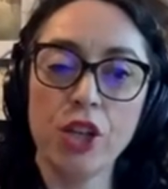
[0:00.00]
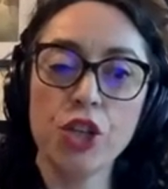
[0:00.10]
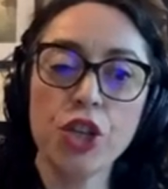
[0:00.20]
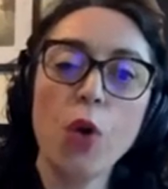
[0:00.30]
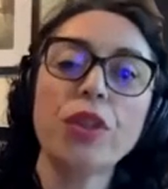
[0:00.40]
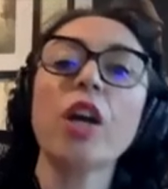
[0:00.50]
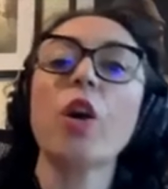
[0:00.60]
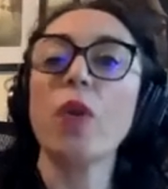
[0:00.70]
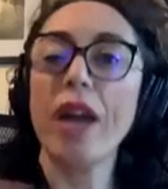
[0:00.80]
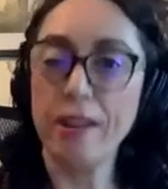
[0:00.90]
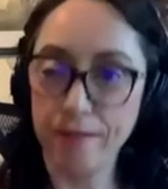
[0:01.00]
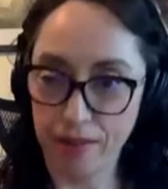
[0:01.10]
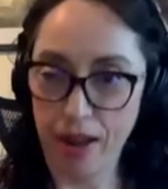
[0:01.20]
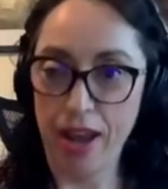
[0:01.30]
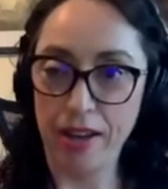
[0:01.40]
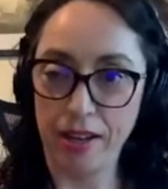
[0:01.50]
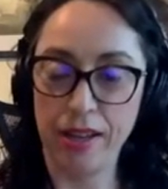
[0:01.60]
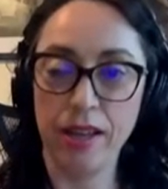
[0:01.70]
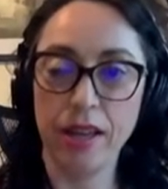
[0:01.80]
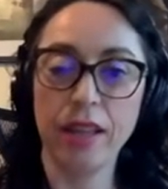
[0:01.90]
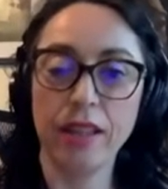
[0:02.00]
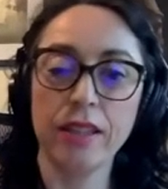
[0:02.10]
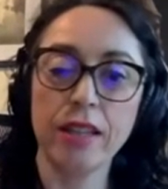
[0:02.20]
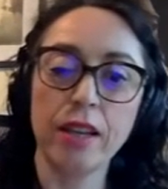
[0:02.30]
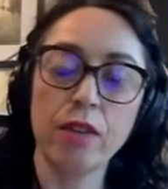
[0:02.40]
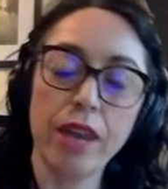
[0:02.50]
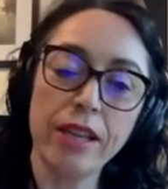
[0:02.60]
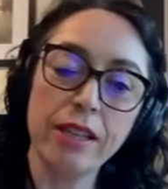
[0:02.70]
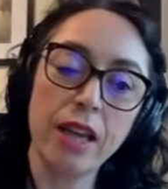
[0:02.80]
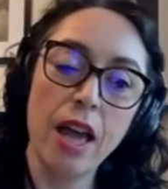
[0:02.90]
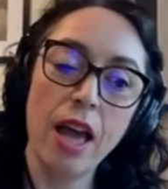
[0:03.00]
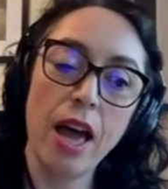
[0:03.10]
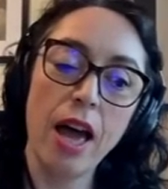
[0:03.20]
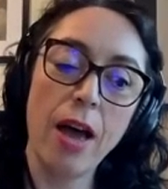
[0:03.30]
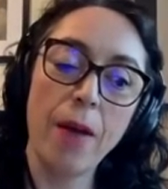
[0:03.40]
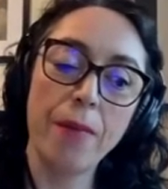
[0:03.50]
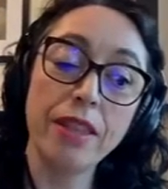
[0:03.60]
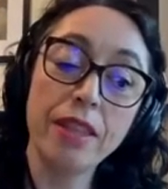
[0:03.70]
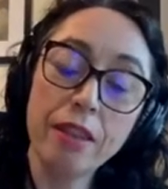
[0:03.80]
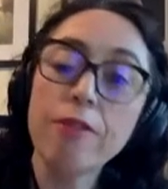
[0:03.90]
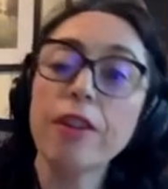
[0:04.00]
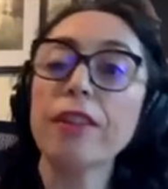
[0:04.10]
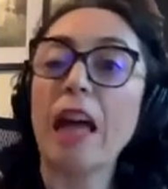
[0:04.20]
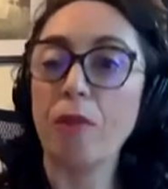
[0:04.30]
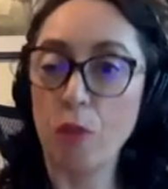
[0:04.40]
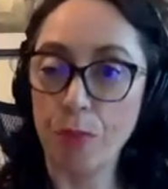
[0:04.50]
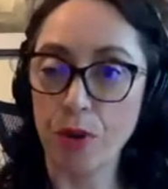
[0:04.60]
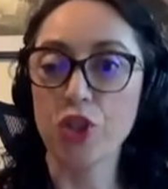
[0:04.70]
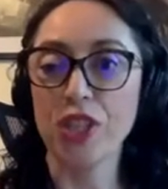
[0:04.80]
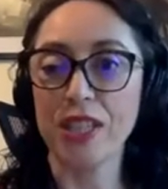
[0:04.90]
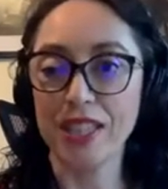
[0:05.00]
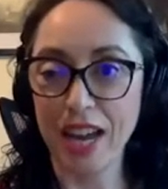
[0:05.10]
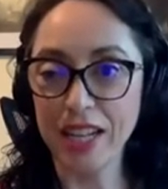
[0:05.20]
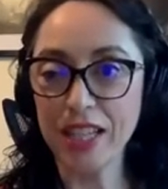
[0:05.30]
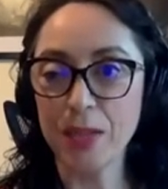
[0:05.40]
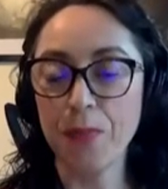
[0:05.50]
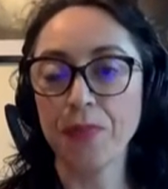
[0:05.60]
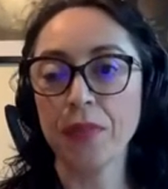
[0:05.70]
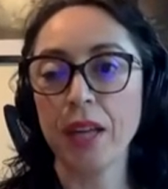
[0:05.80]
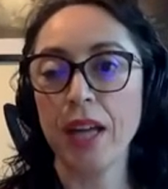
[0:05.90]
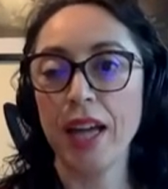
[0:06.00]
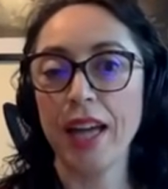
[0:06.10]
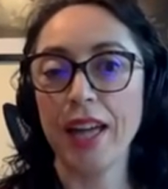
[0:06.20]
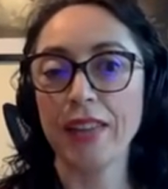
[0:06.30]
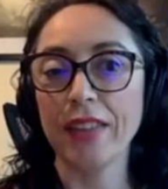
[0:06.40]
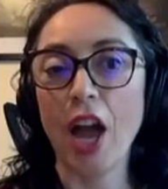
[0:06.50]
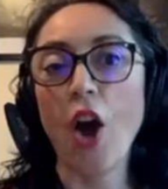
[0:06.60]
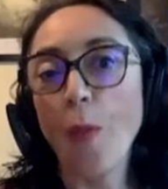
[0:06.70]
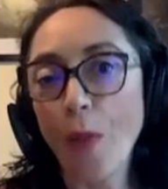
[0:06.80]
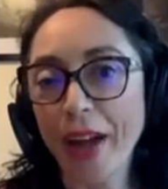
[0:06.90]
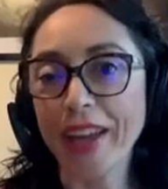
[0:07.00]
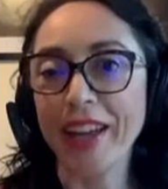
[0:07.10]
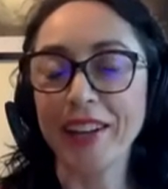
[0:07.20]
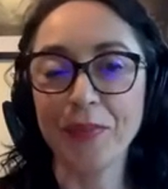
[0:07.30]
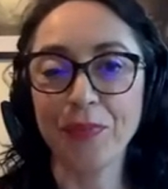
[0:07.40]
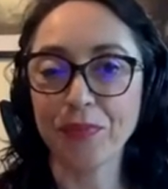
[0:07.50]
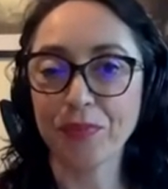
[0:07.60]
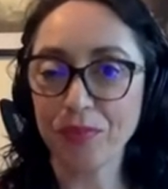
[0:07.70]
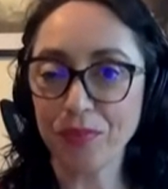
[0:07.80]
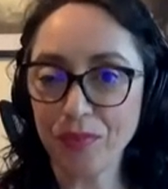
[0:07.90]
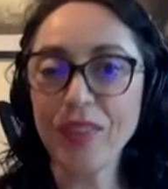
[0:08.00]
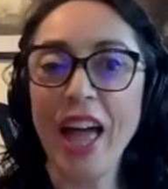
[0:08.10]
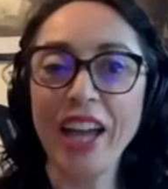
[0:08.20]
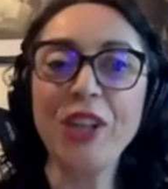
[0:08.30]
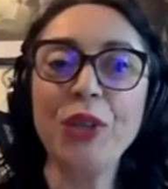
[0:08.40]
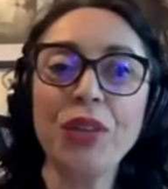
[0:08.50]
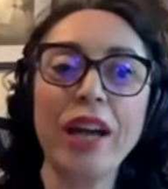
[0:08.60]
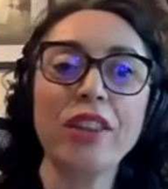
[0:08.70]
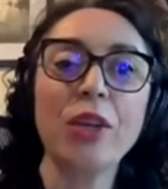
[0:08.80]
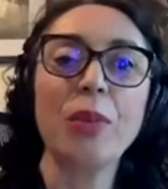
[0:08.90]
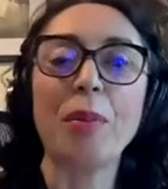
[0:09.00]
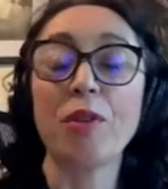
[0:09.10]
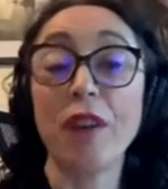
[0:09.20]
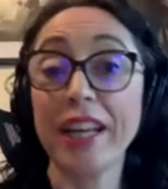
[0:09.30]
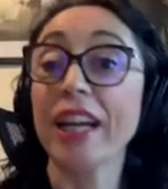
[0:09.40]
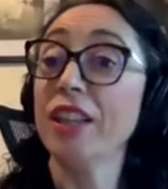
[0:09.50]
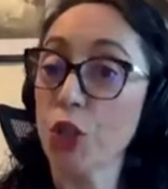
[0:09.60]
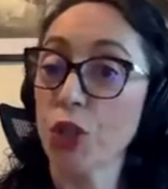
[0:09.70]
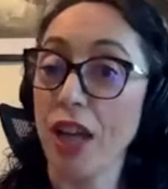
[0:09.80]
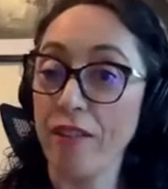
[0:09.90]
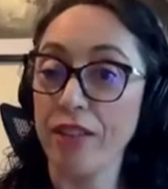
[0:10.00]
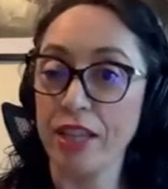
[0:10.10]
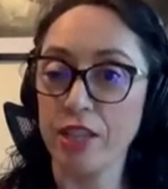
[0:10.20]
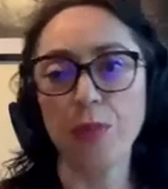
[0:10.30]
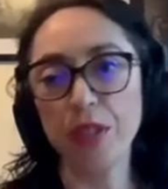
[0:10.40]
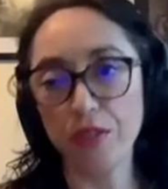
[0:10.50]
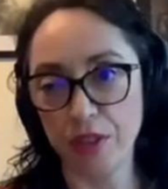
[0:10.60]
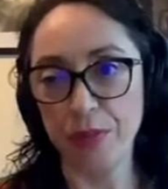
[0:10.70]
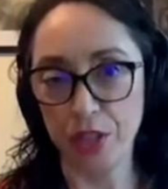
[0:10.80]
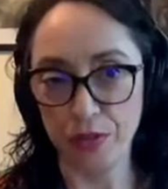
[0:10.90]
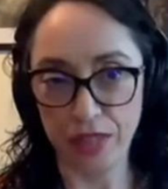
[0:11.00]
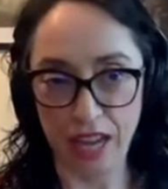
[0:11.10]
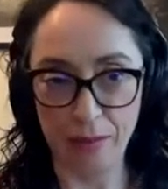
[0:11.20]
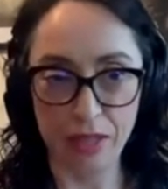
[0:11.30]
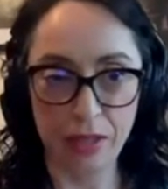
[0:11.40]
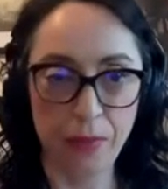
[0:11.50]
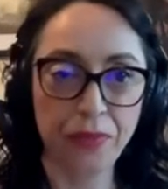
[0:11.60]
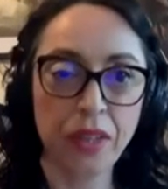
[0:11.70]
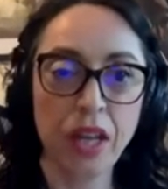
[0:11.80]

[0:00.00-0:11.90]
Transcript: show the great variety and the great uh, and the different type of approach and studies and I hope I can, I can do that by providing additional evidence from different period of times.